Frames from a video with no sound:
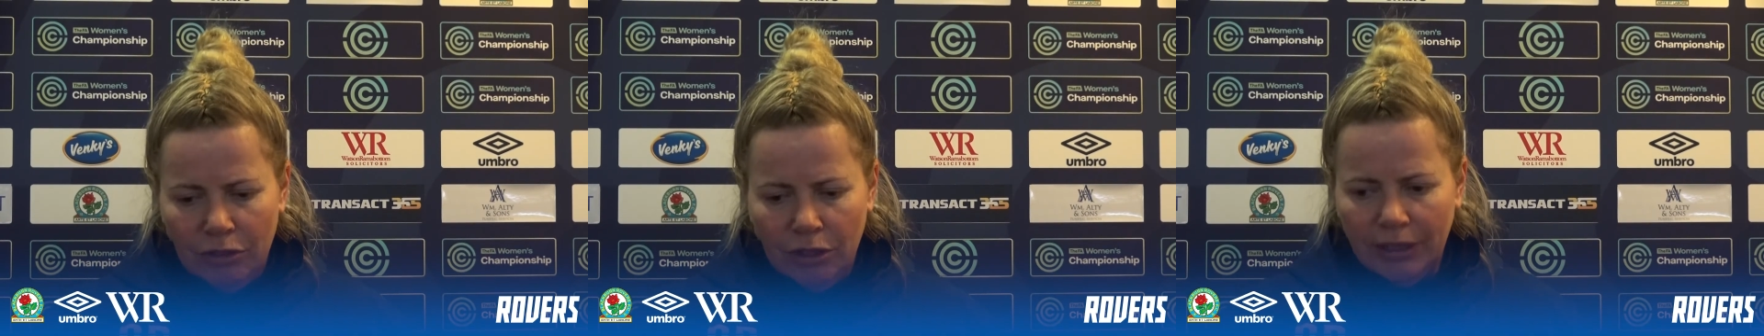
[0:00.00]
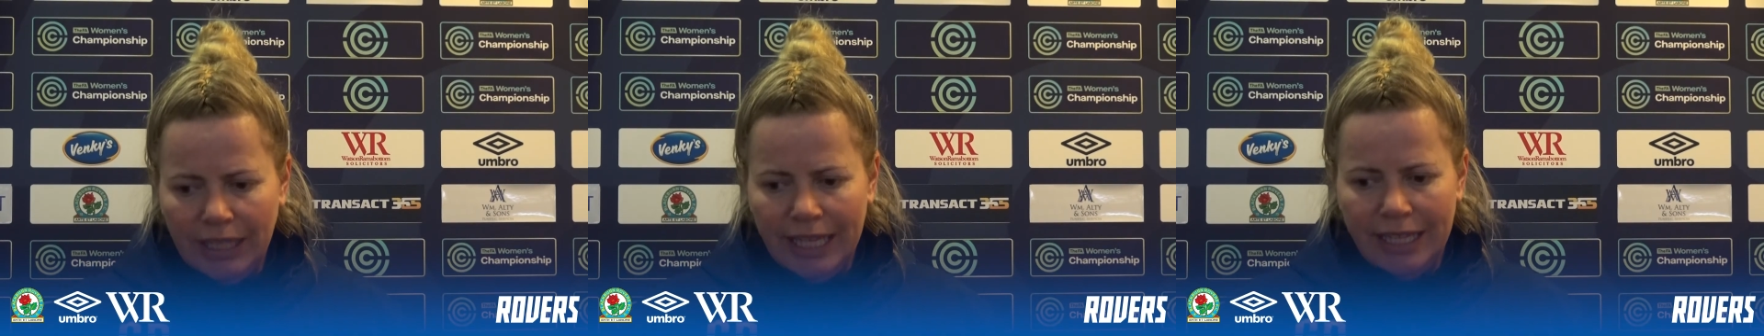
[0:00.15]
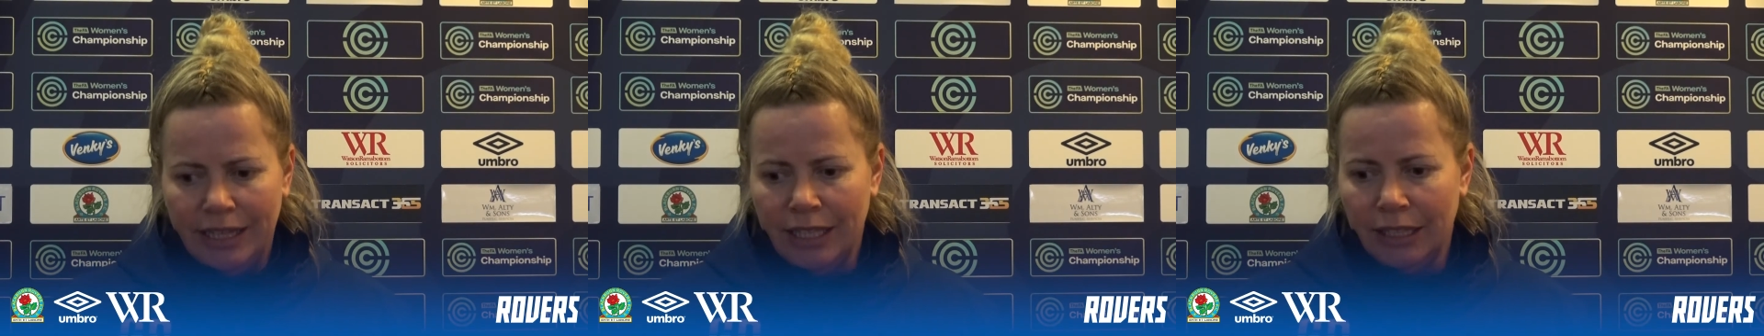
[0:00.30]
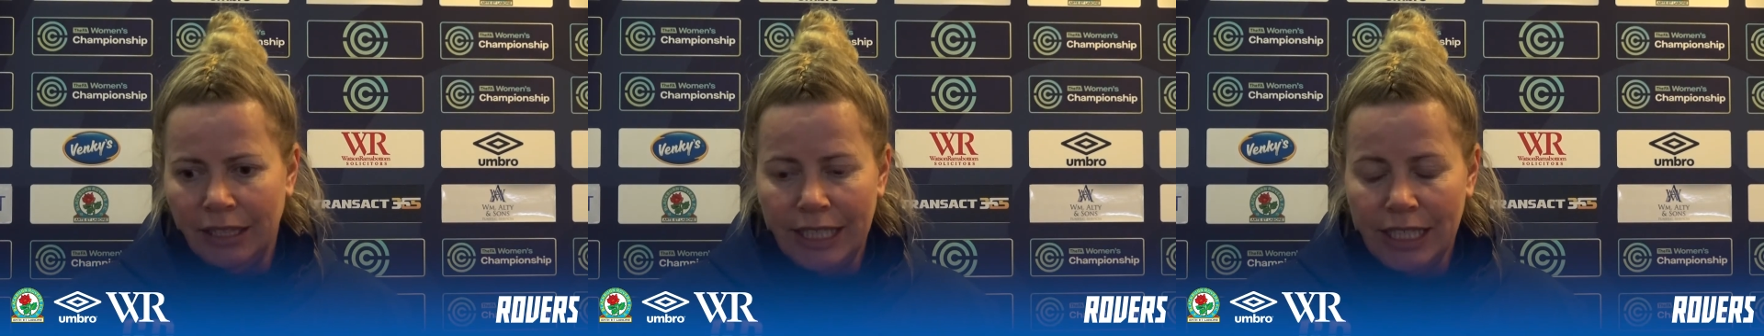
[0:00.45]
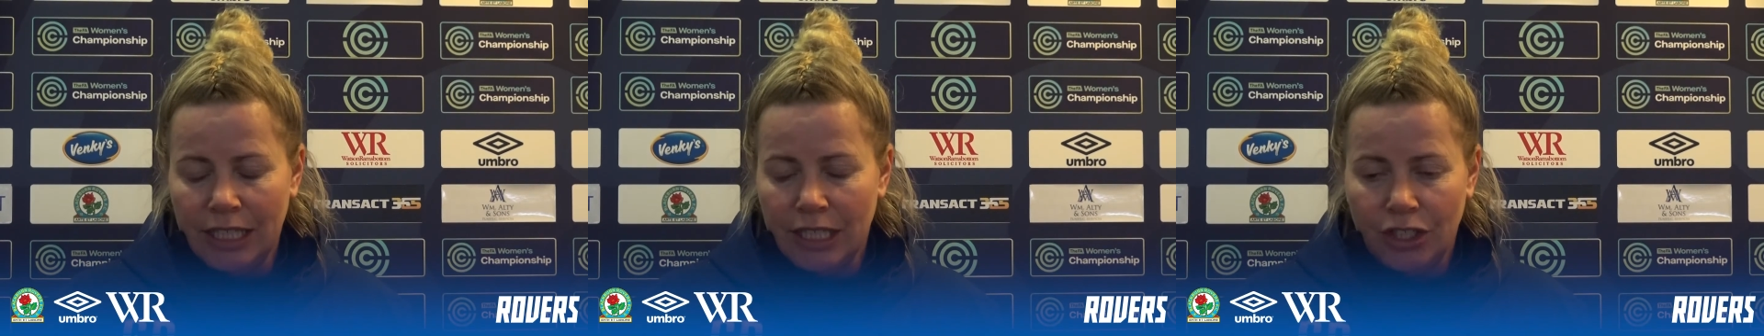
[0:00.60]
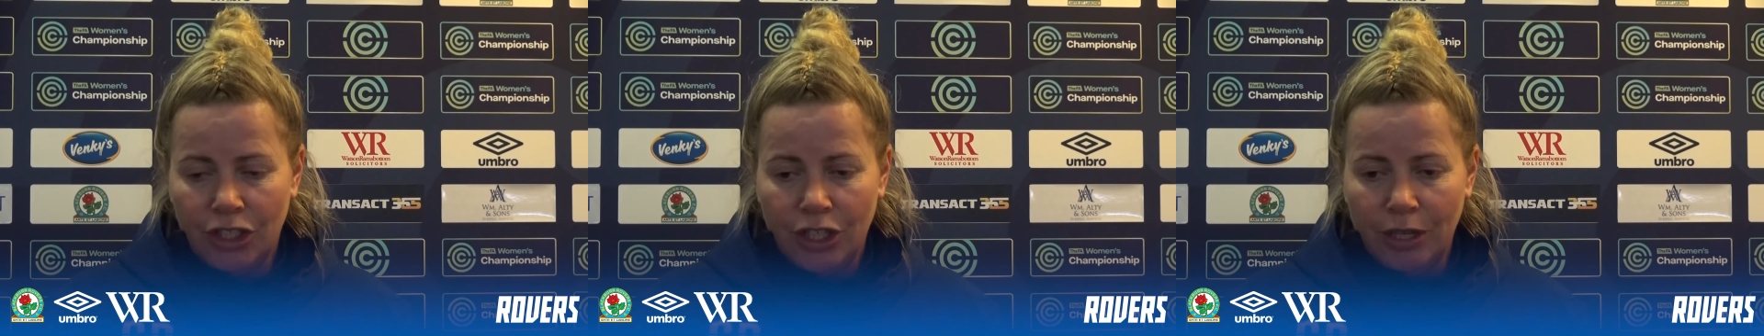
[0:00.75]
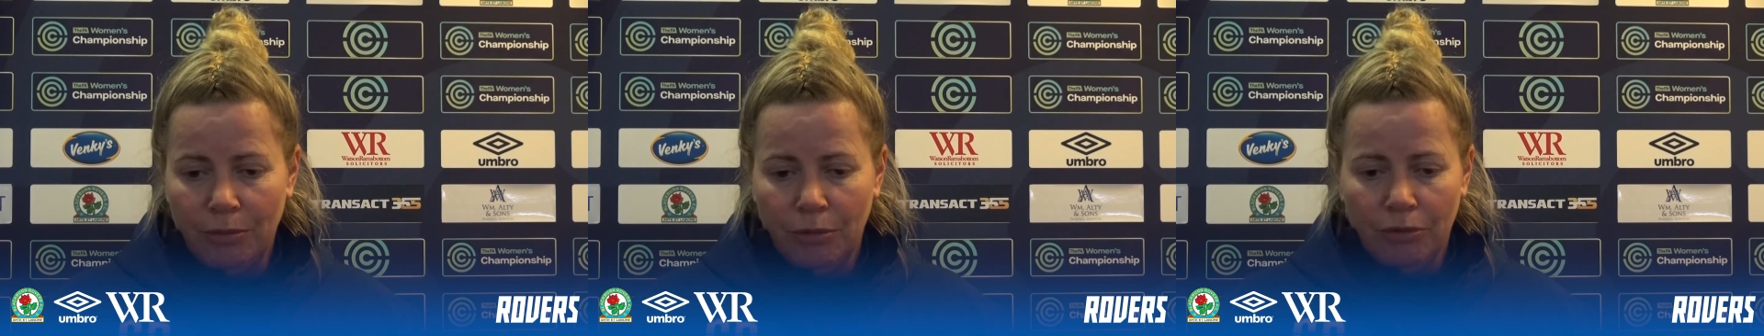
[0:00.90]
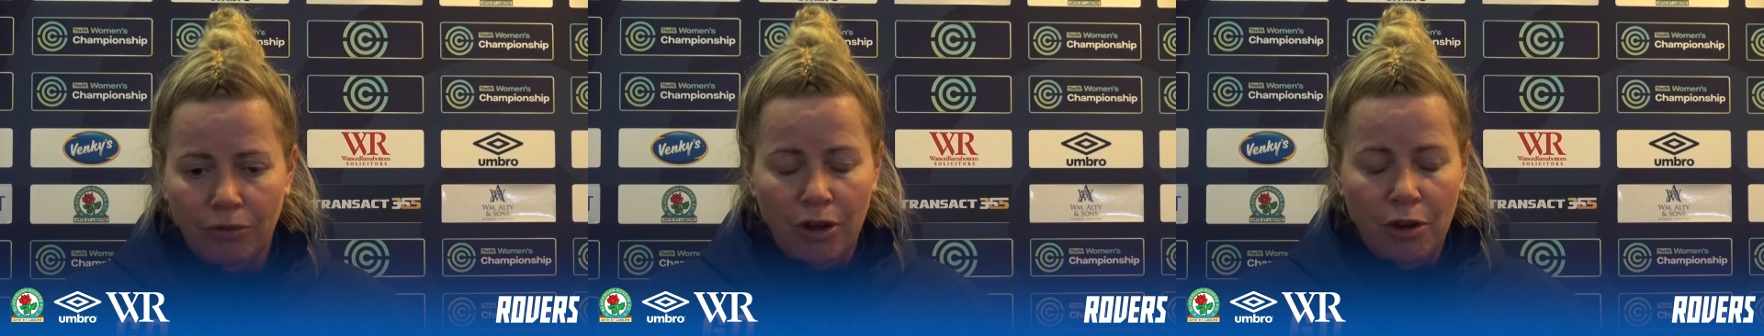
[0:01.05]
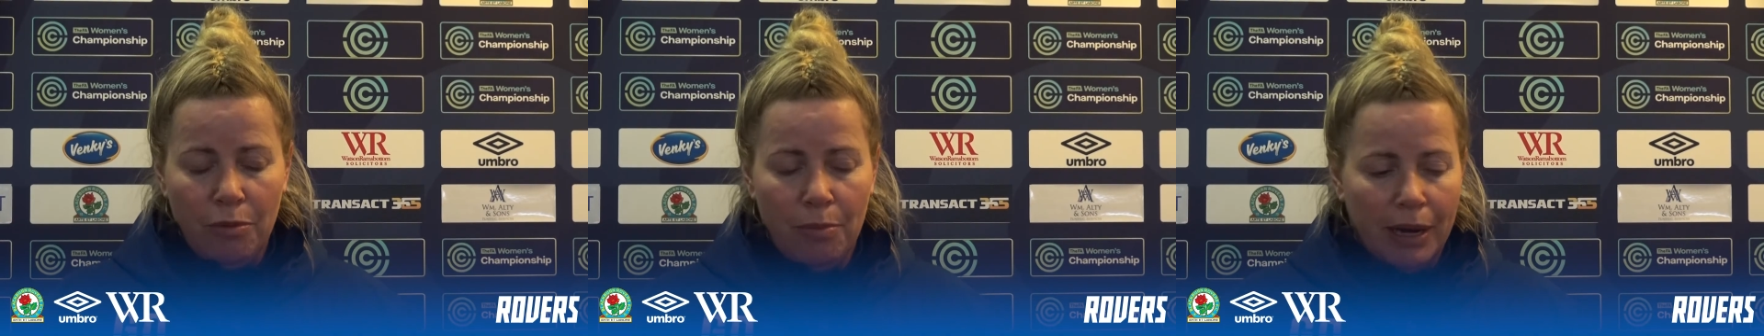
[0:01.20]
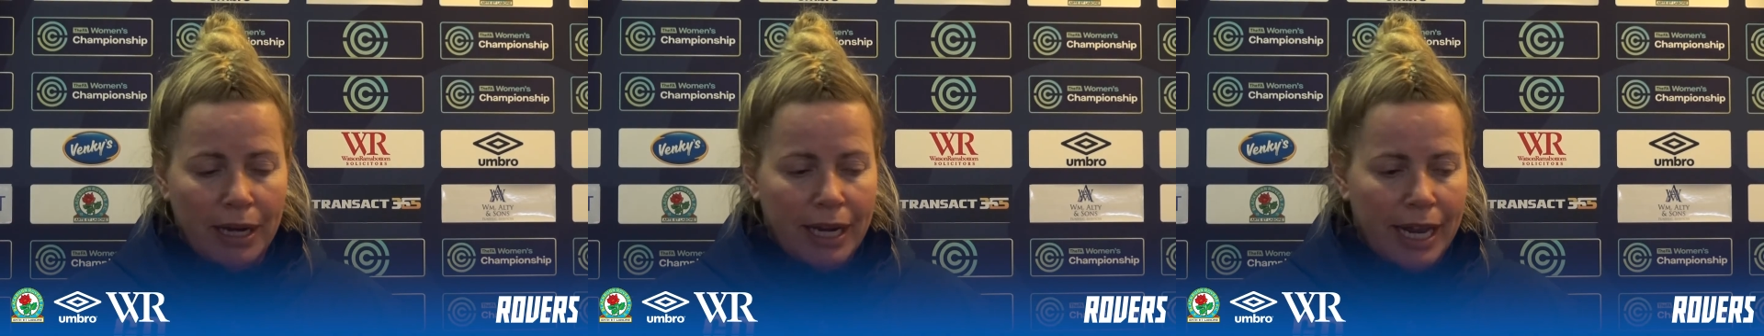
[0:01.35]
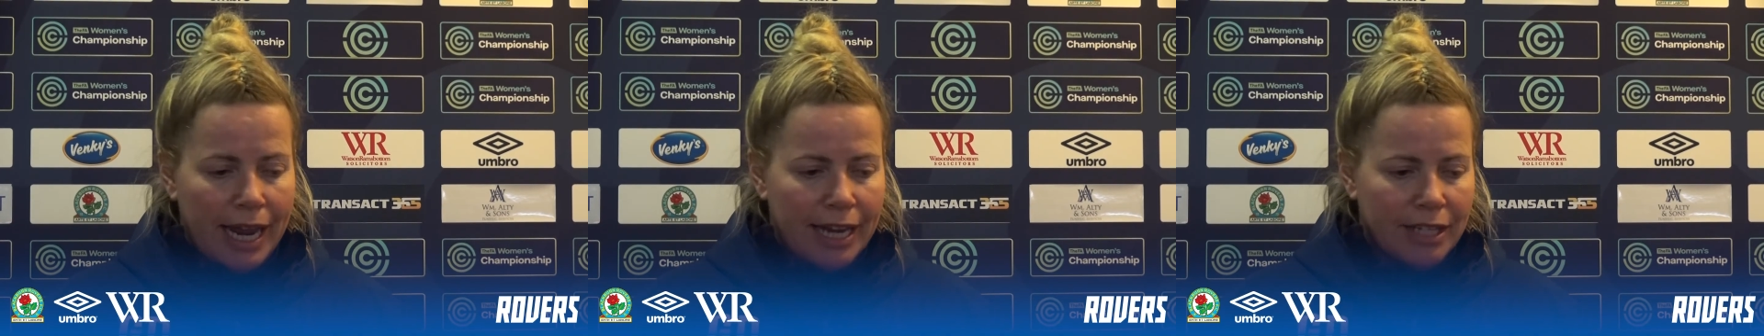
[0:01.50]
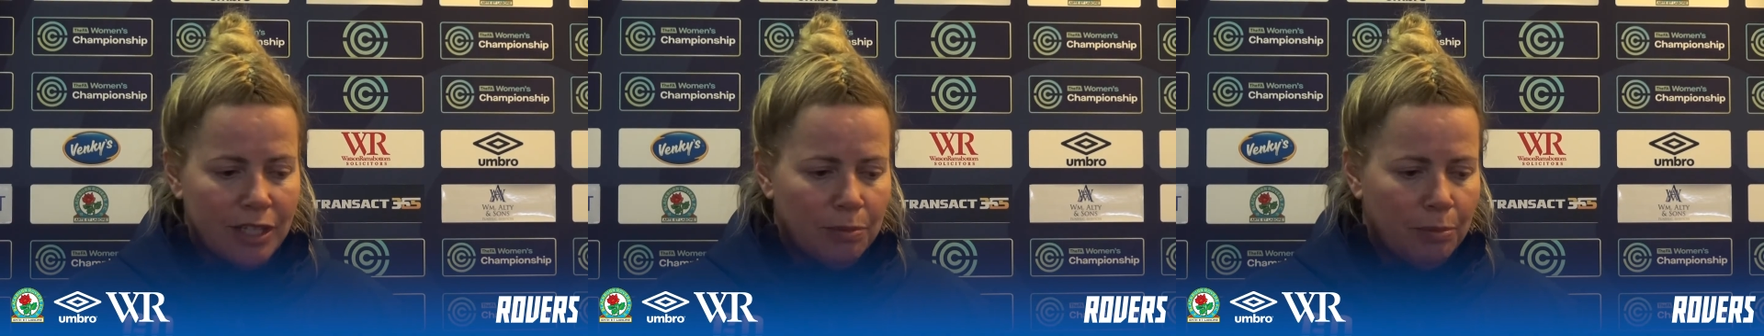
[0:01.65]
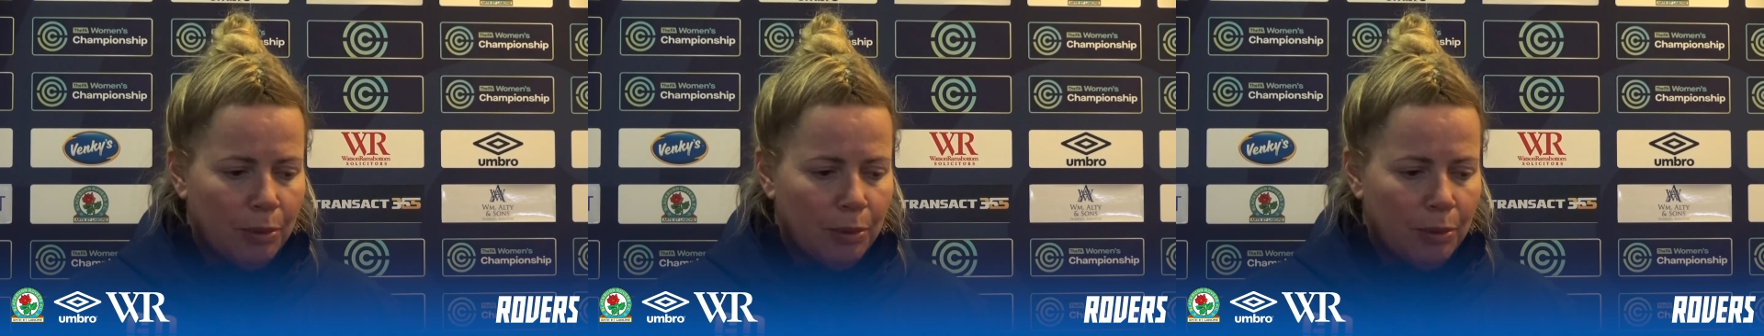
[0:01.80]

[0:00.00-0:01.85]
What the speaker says: in the leadership group, I guess.